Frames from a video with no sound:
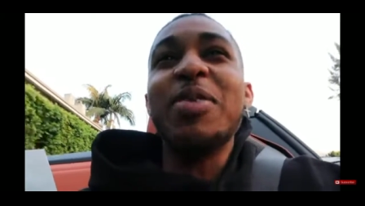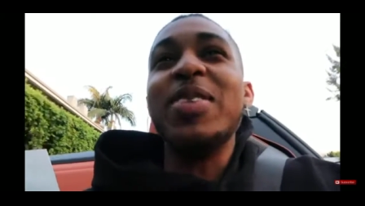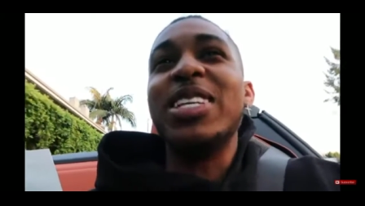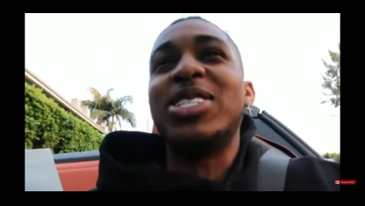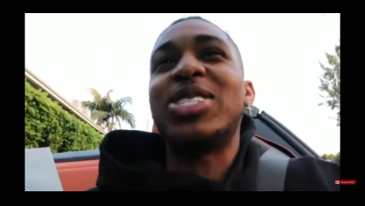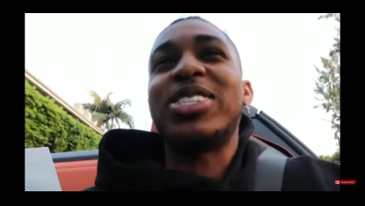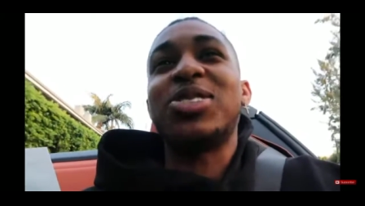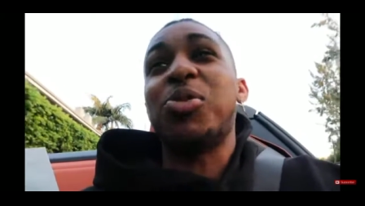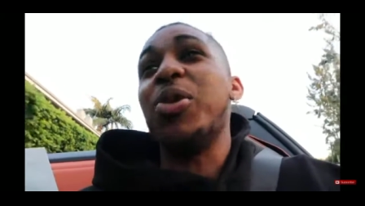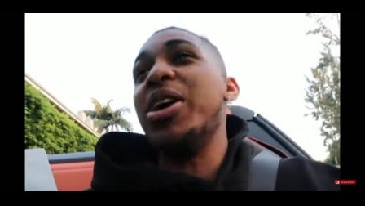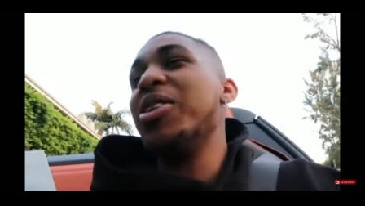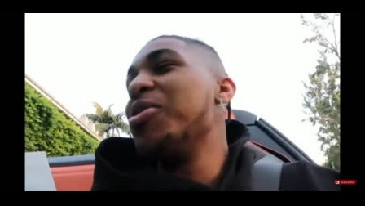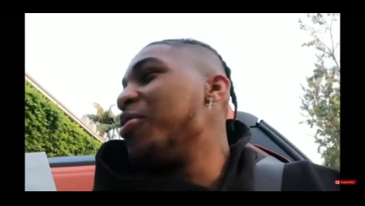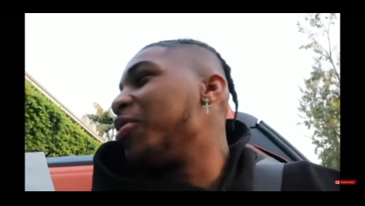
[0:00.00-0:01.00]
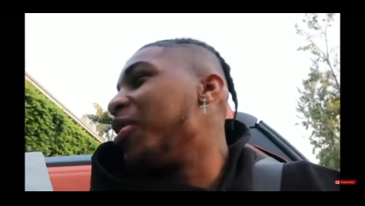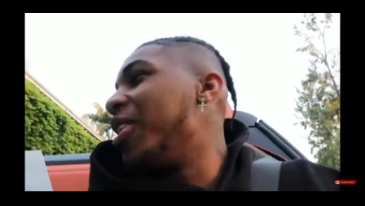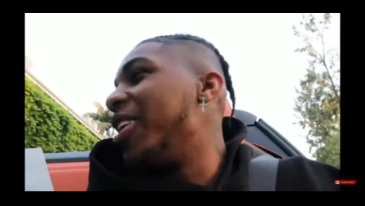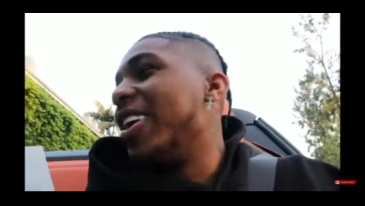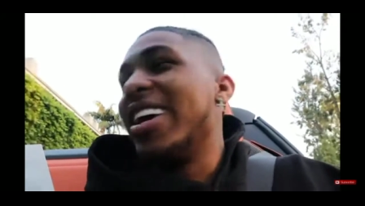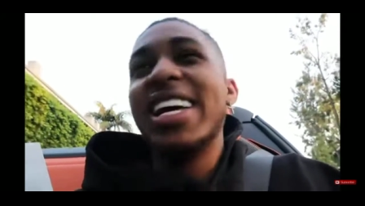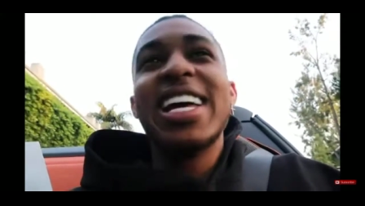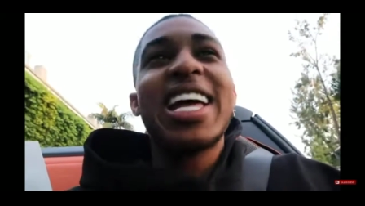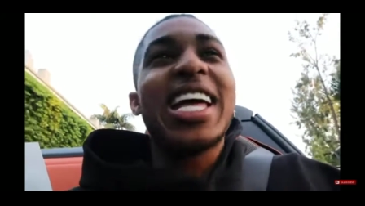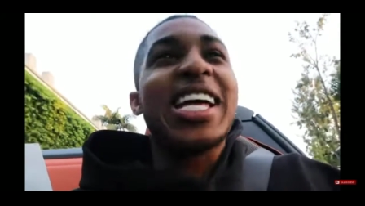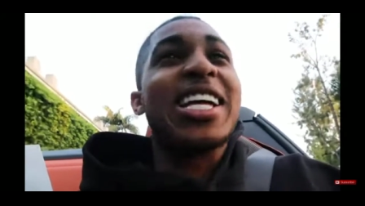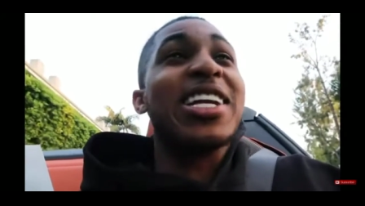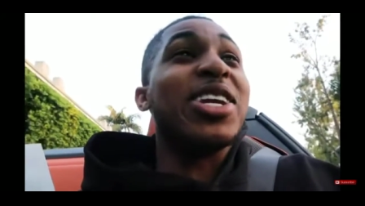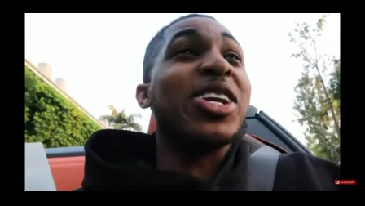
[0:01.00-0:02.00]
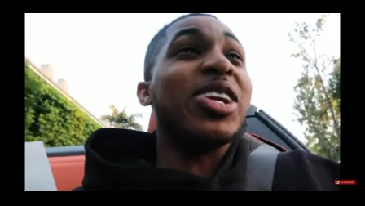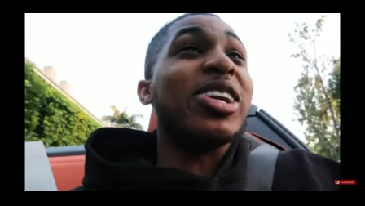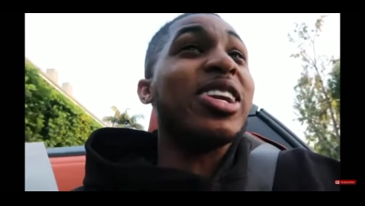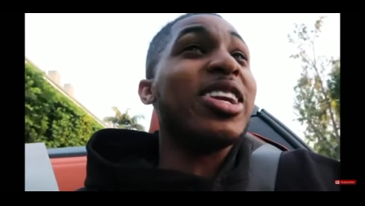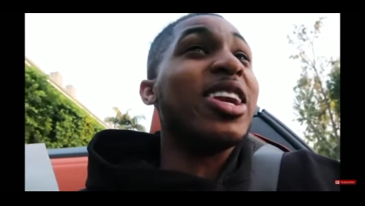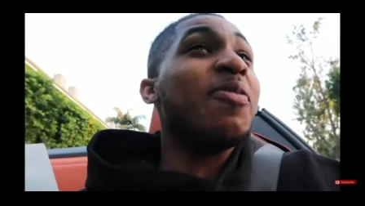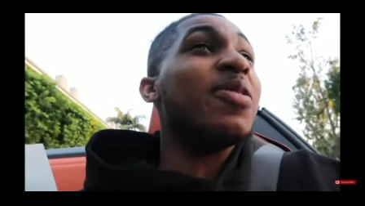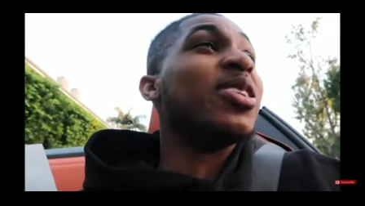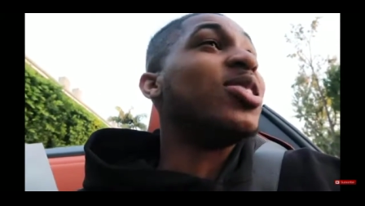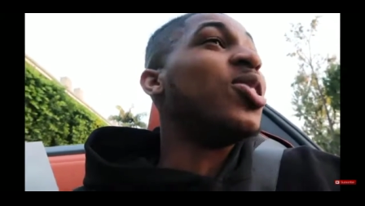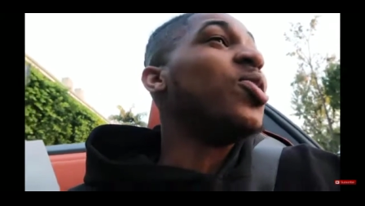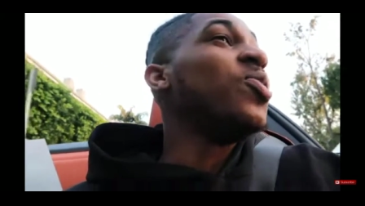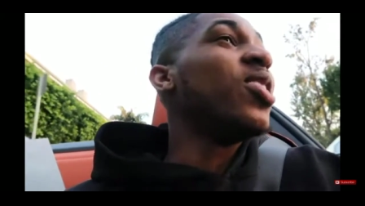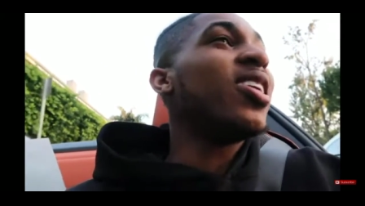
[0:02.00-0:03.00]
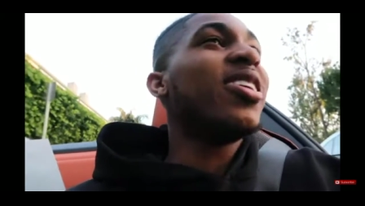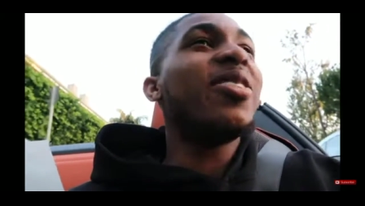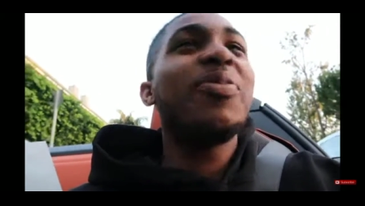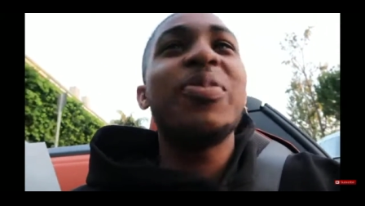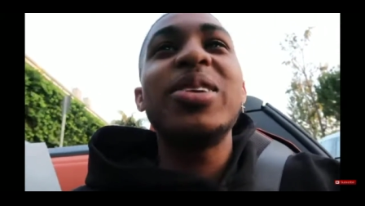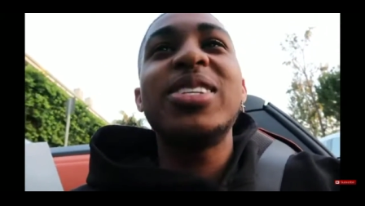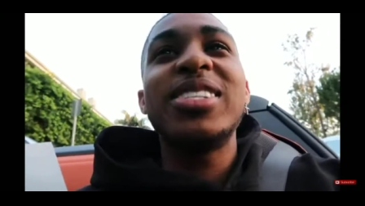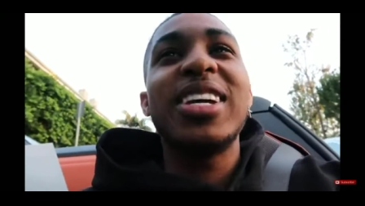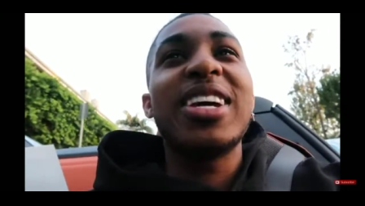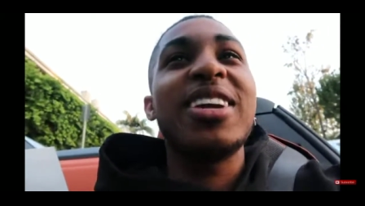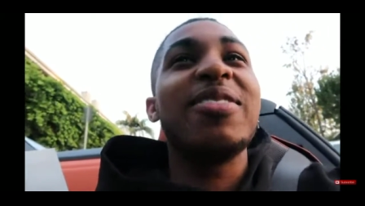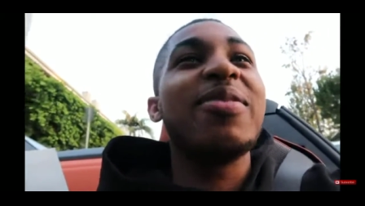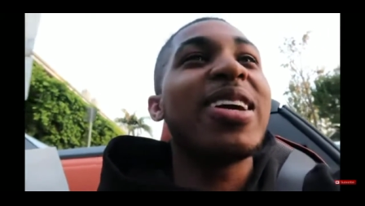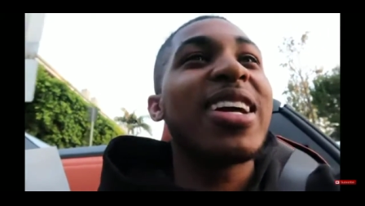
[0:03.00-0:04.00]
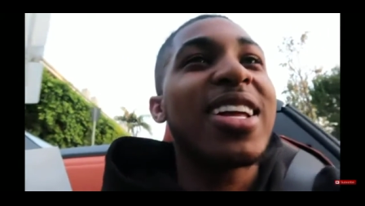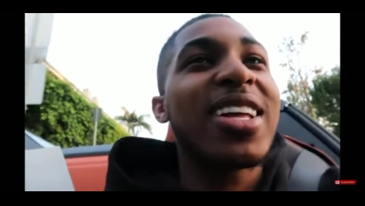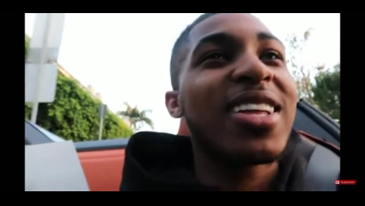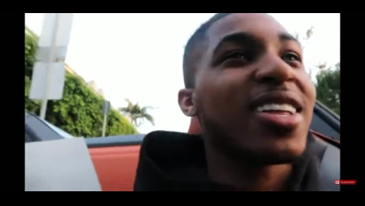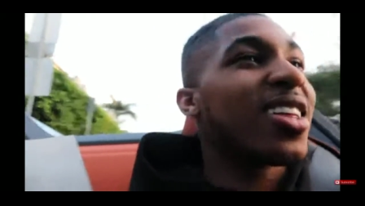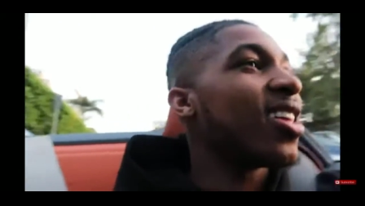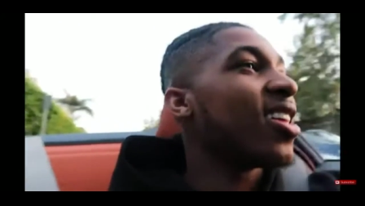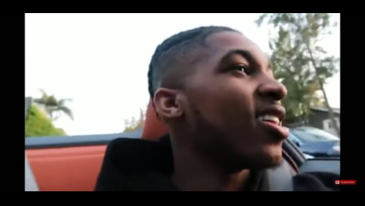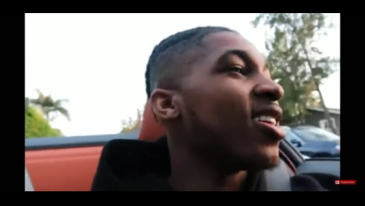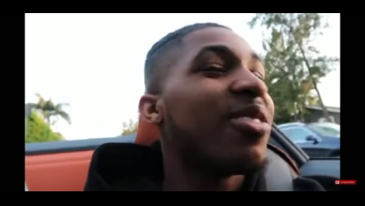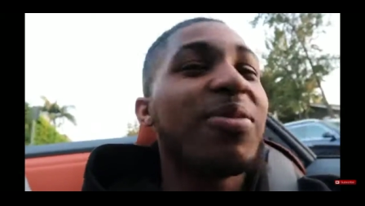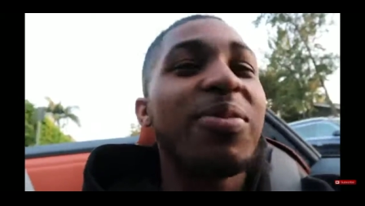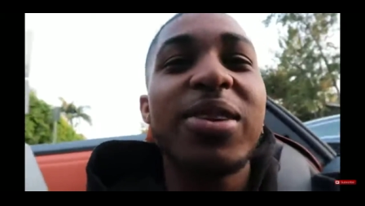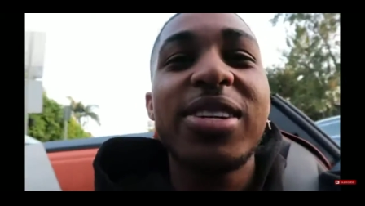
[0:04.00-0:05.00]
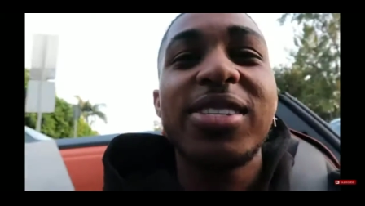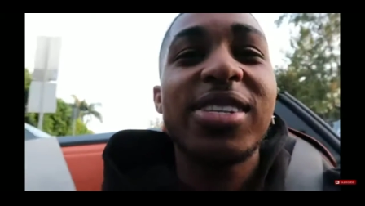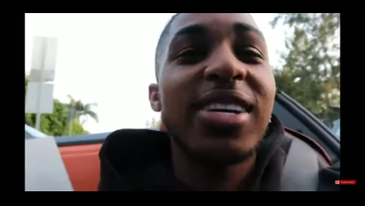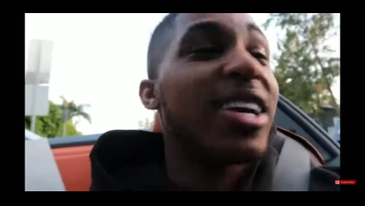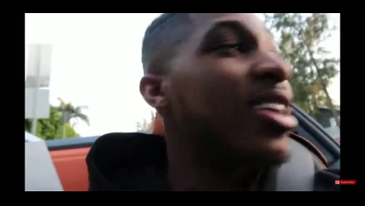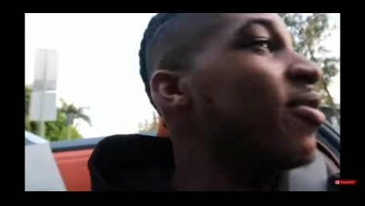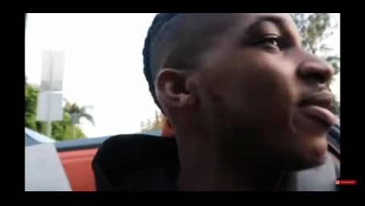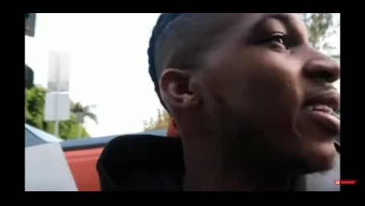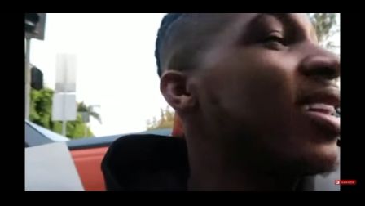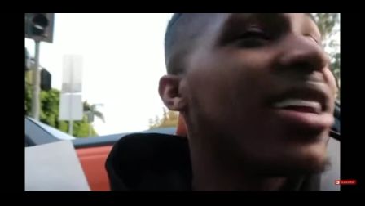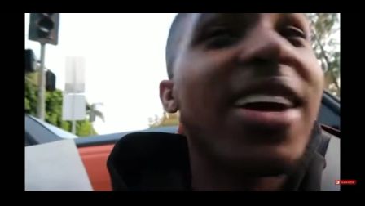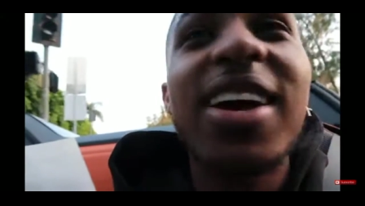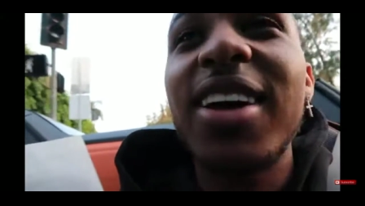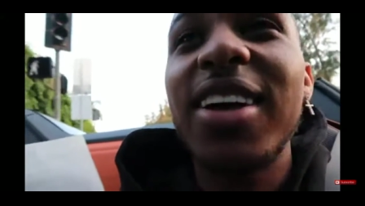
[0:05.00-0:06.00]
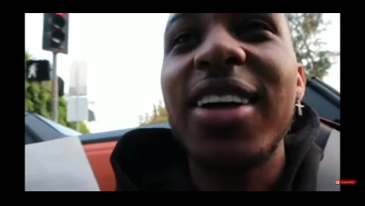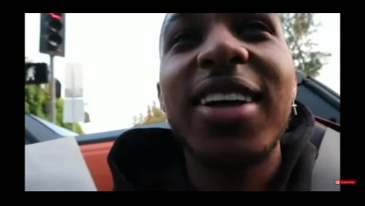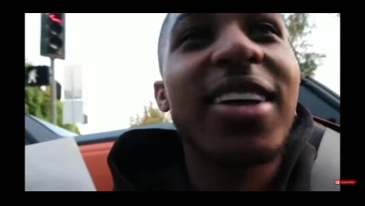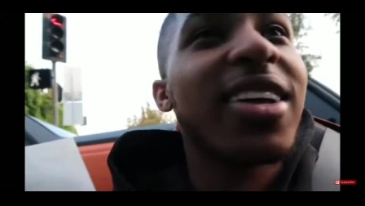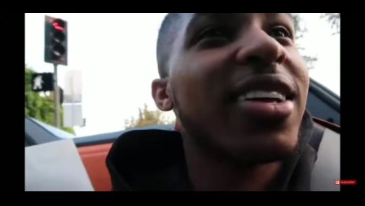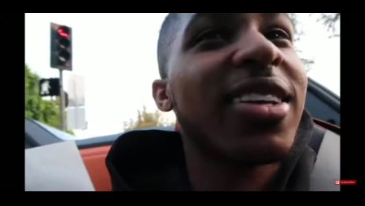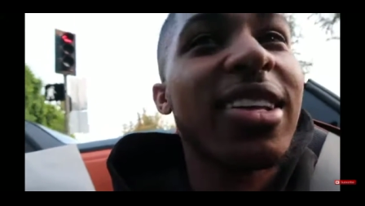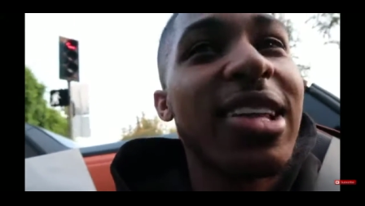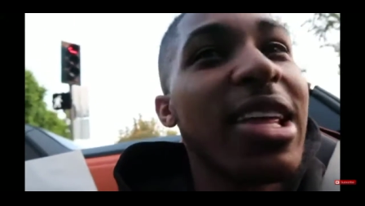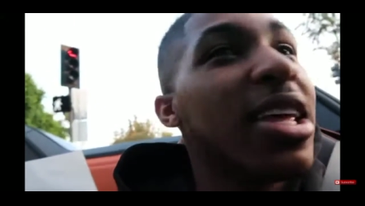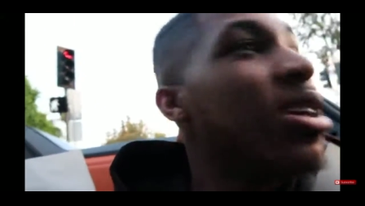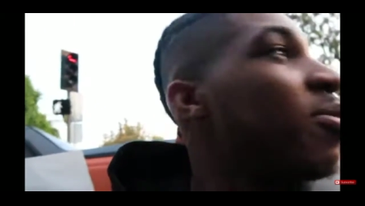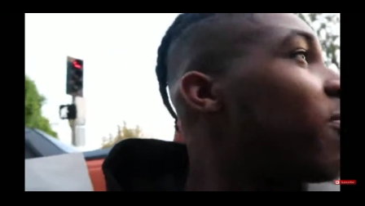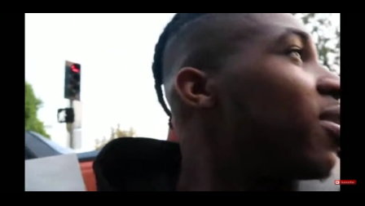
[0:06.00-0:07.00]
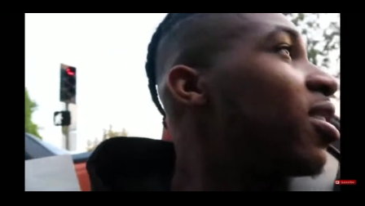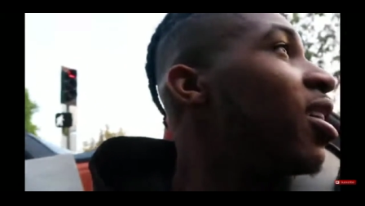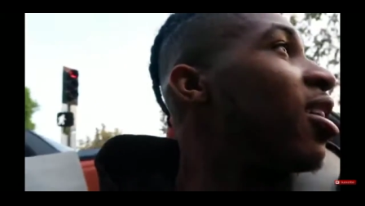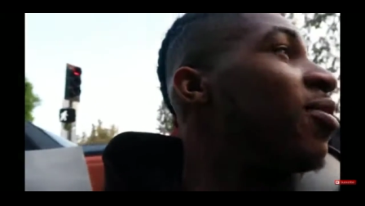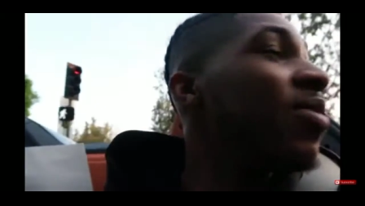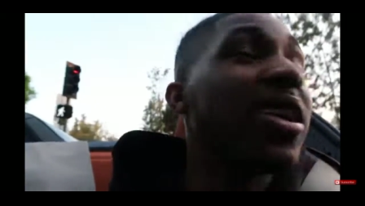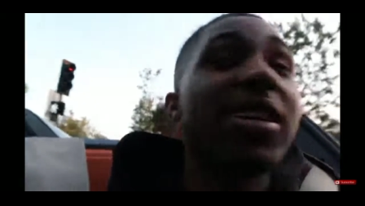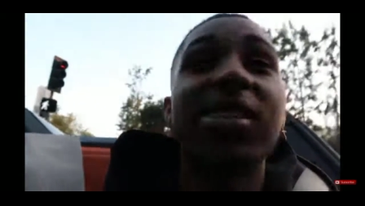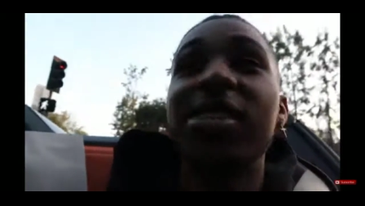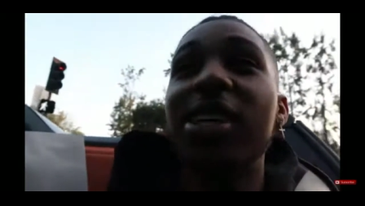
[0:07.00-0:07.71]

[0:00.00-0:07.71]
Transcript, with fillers: maybe 12. Congrats, bro. Number two, though? Appreciate it, bro. Appreciate it, my dog. But yeah, man,